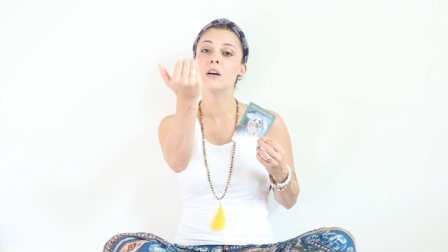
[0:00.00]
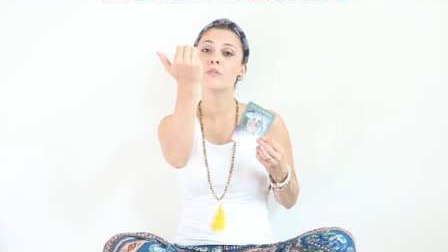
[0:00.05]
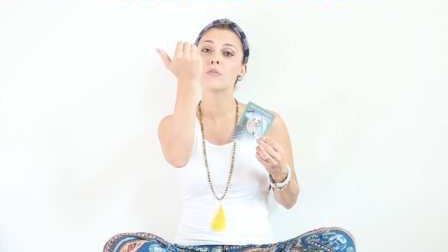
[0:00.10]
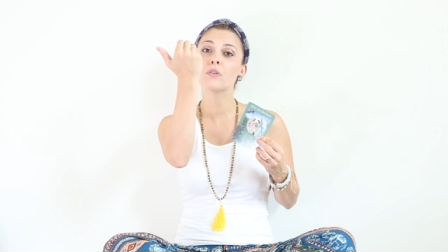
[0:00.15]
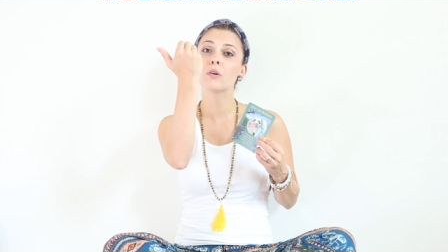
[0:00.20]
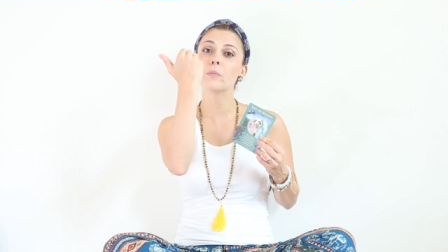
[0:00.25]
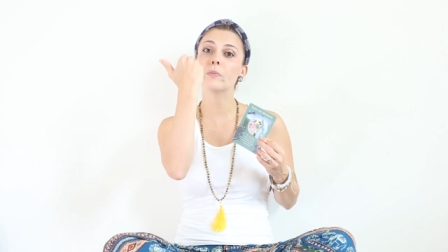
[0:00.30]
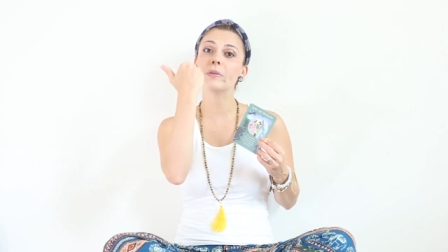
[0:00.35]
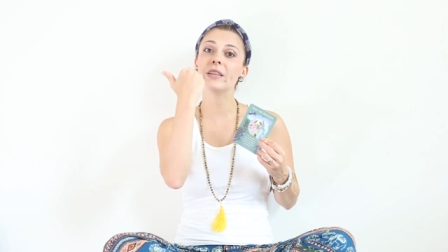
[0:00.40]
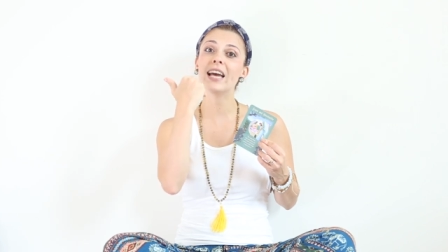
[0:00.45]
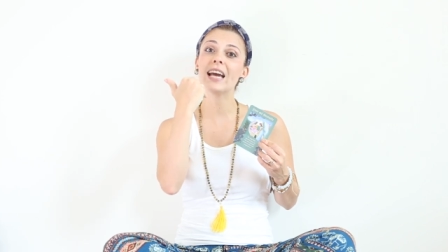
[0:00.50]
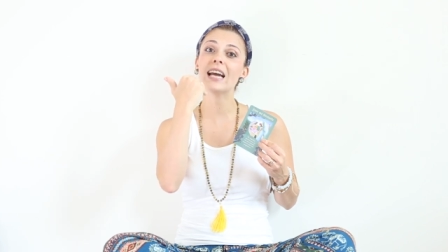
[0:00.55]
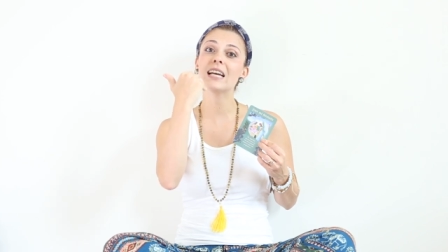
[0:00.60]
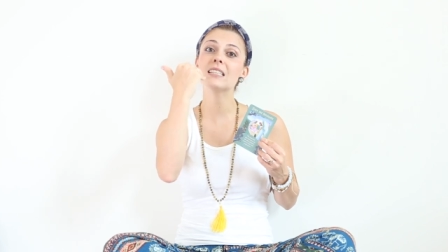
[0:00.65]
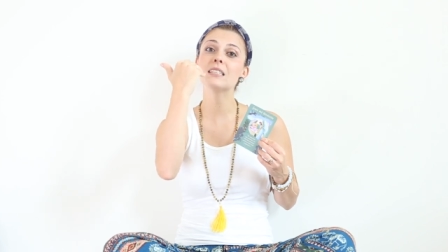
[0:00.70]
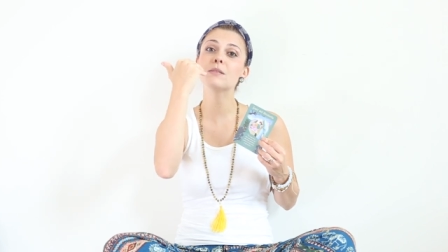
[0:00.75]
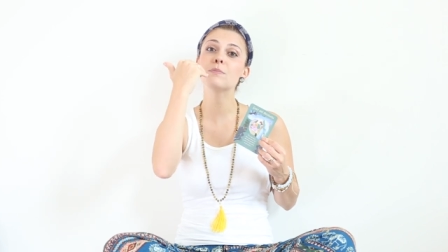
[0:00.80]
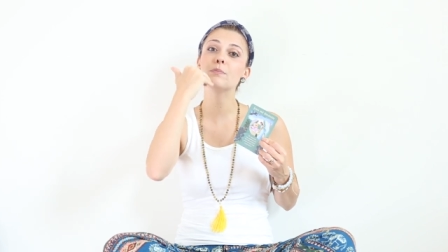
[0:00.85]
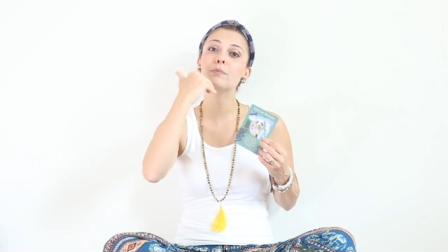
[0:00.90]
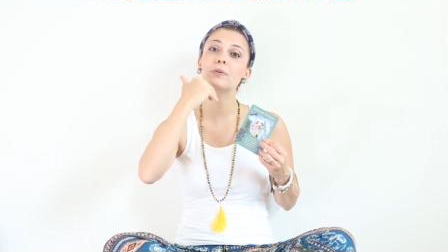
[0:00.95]
from
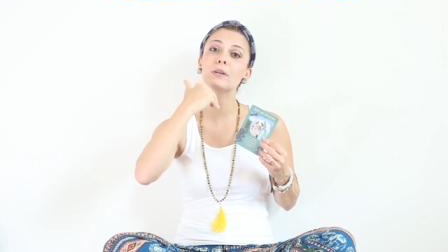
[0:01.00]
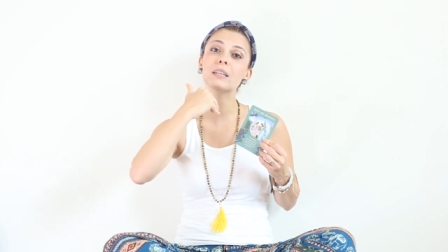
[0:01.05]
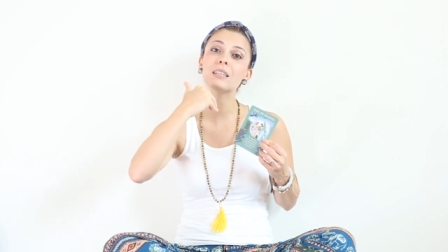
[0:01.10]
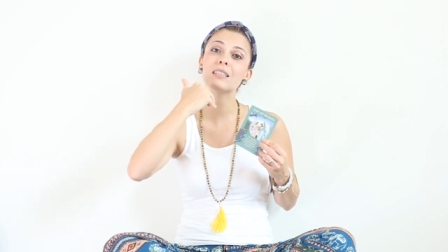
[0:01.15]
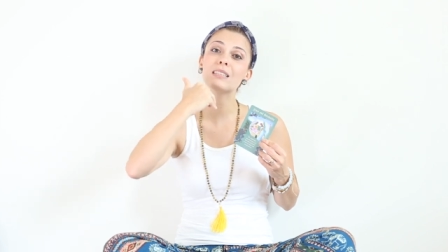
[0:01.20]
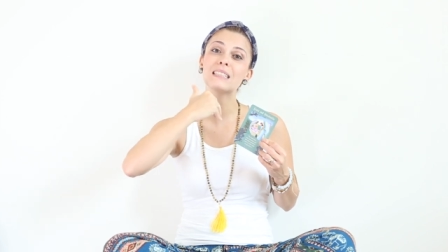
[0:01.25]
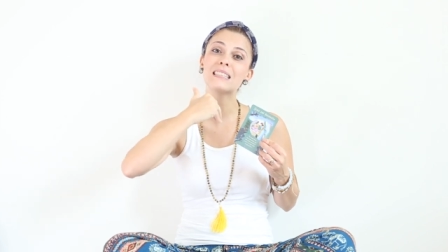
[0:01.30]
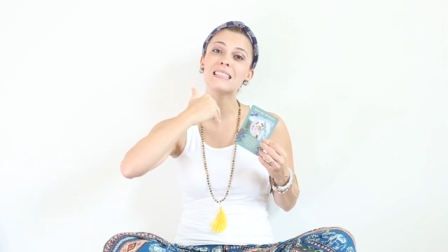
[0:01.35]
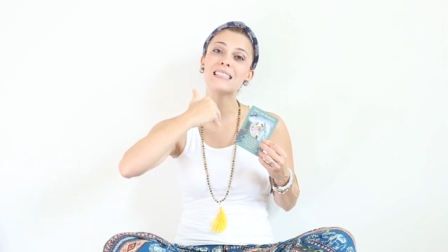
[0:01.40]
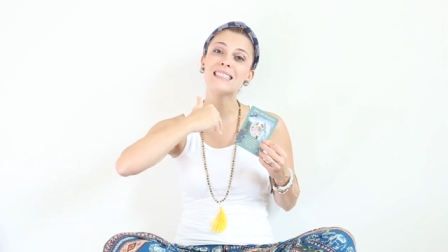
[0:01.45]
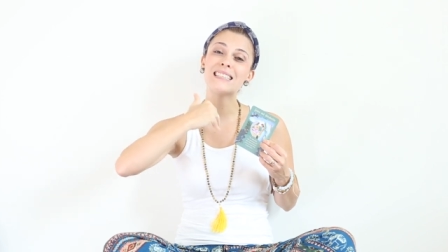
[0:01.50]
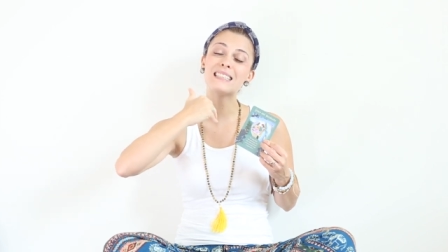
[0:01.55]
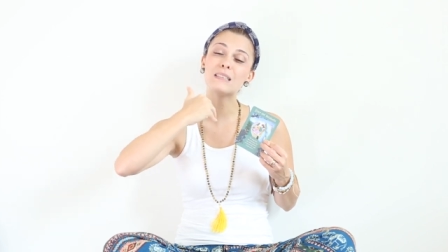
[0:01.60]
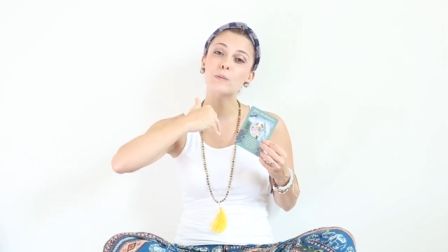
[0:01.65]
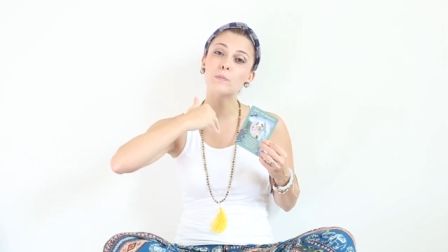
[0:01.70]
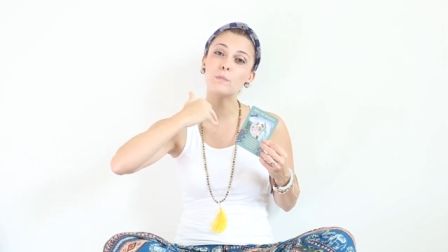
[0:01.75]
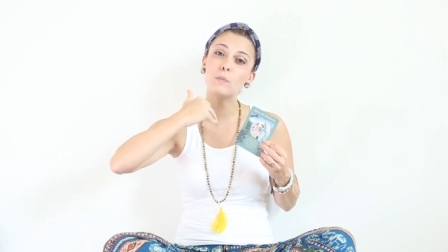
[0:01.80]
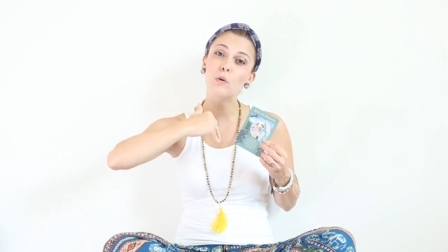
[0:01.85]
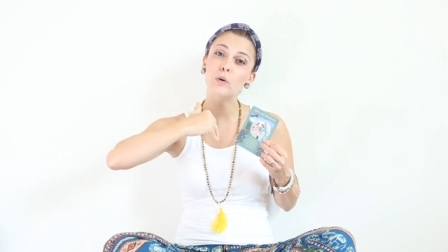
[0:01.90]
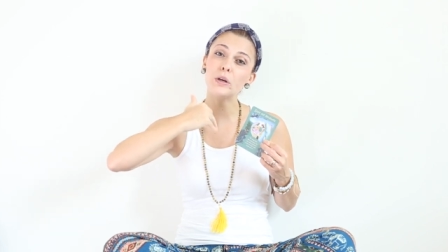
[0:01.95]
that person's
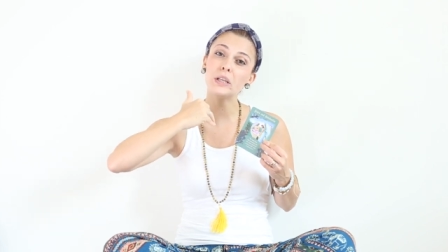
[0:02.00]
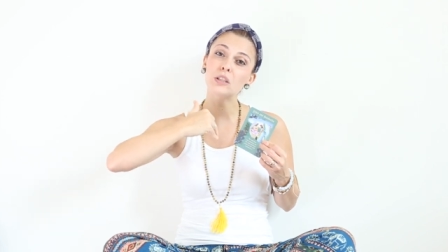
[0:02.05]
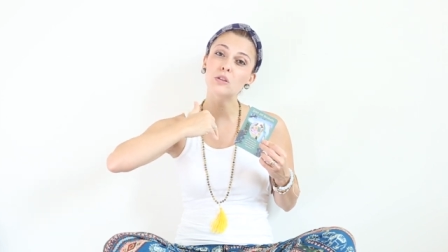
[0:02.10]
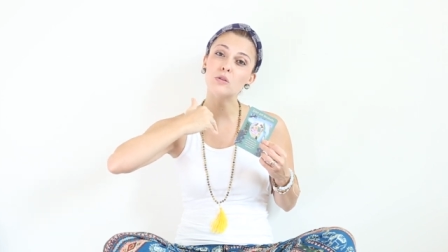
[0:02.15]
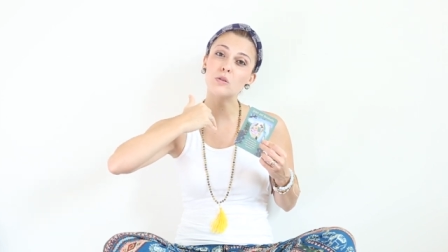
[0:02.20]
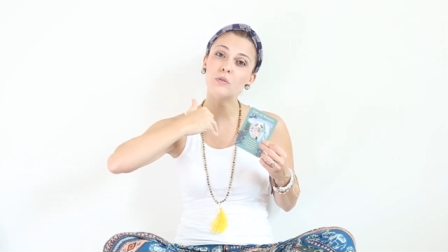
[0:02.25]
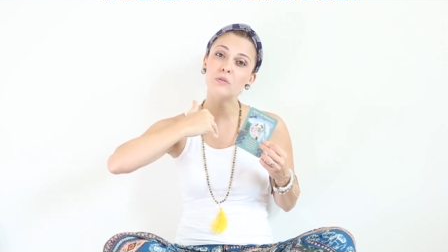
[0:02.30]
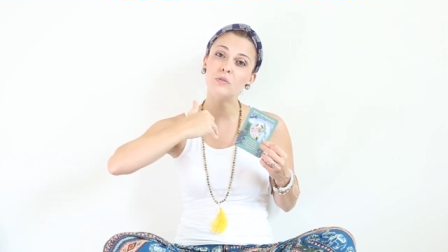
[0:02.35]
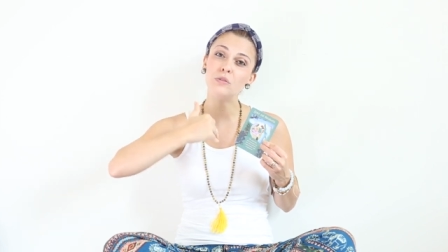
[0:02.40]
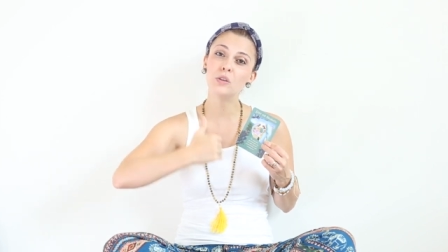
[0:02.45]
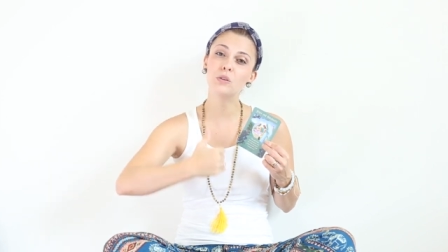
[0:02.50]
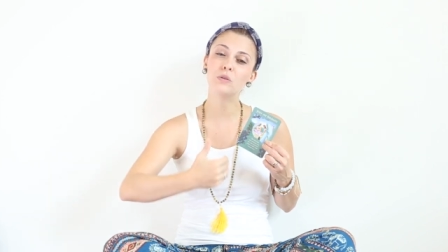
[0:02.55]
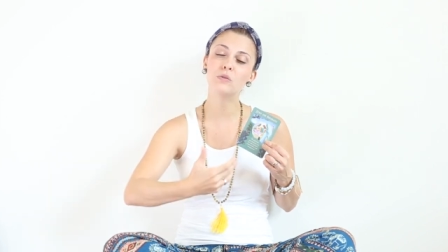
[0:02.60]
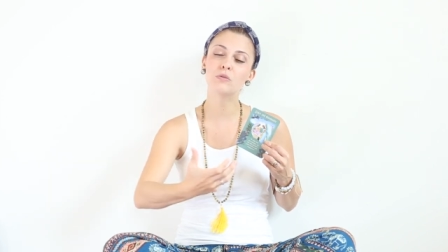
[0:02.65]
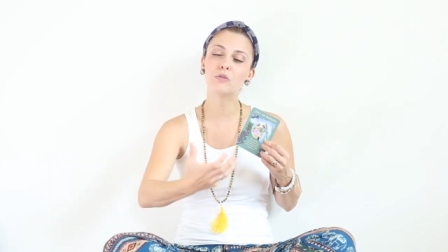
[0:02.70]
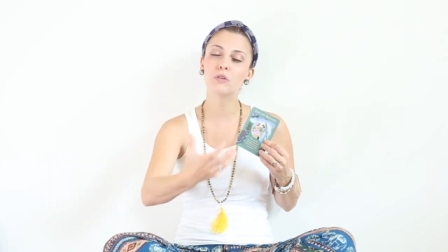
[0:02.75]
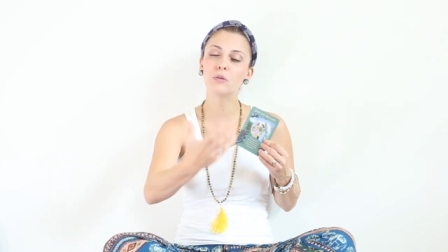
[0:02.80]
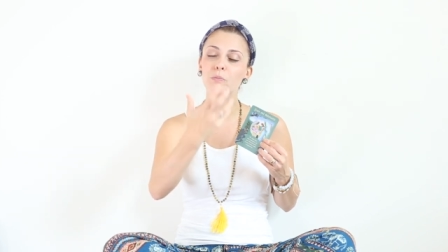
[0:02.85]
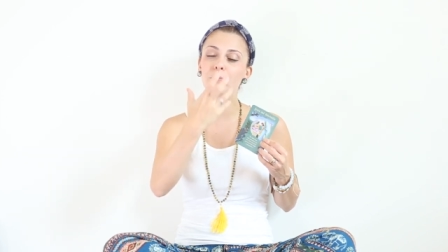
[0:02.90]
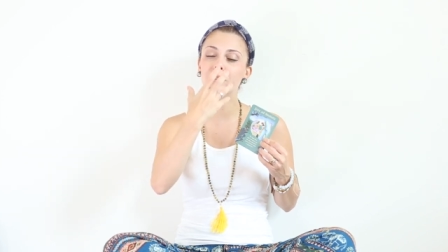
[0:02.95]
point of view,
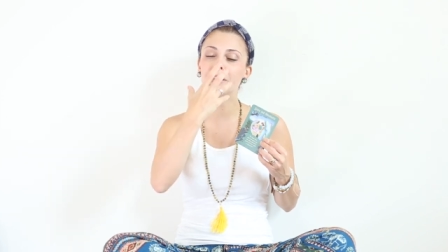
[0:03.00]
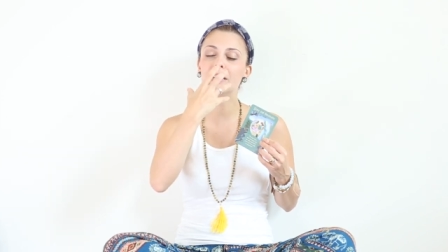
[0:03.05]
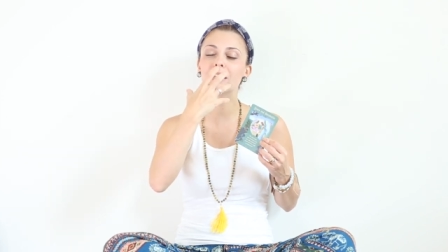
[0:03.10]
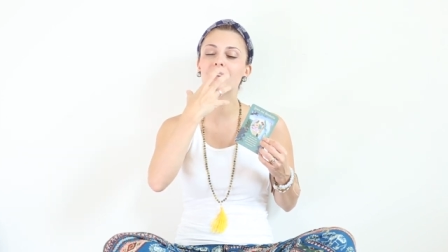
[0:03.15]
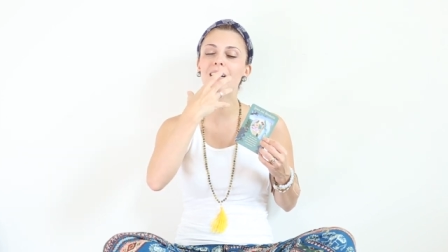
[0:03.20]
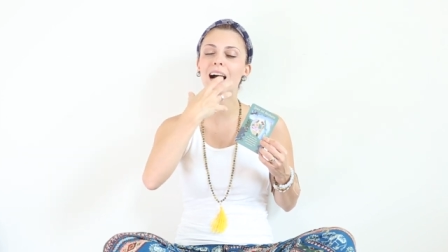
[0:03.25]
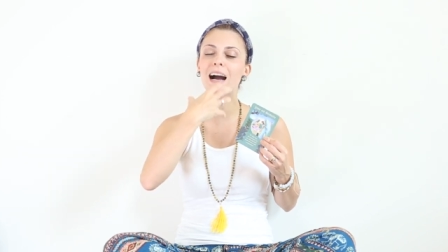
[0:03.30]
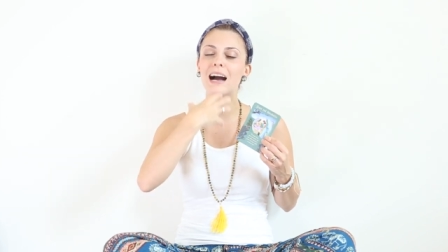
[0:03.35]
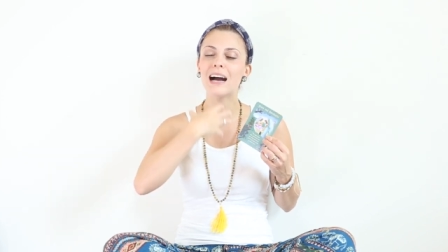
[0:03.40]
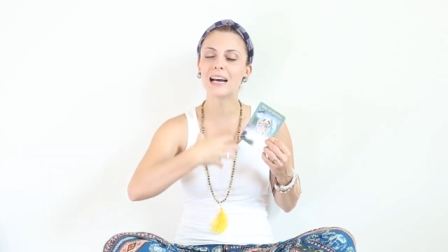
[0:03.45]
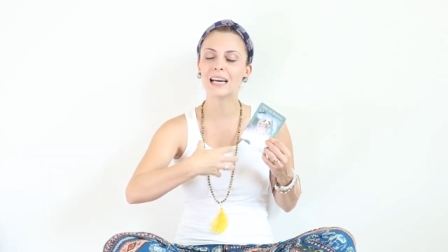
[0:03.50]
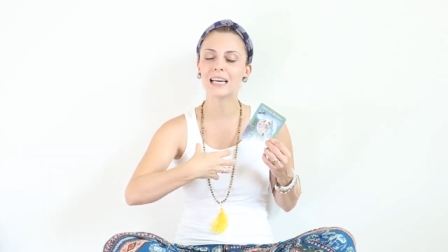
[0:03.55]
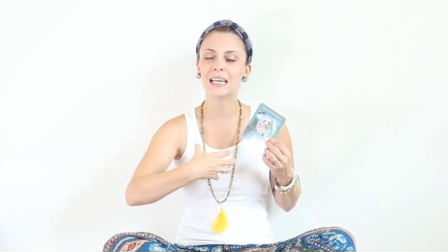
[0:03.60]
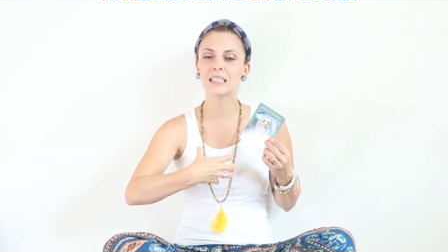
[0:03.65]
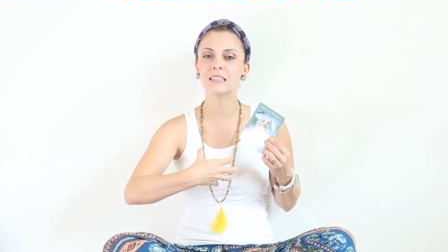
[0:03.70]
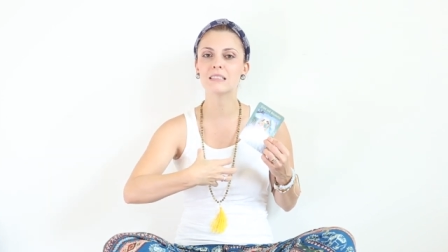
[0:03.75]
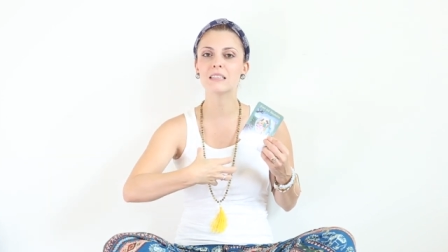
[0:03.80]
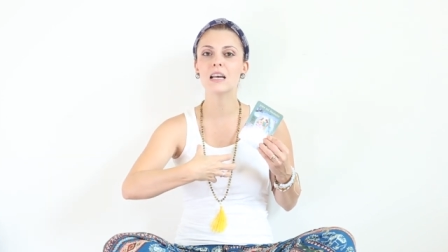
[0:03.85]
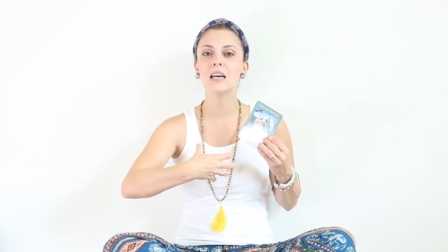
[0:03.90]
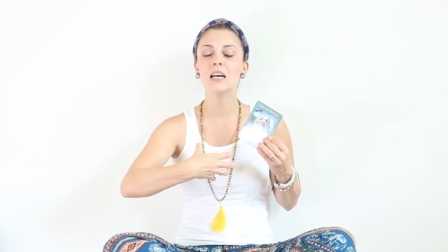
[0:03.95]
from their
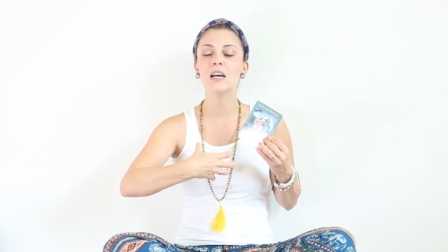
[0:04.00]
eyes,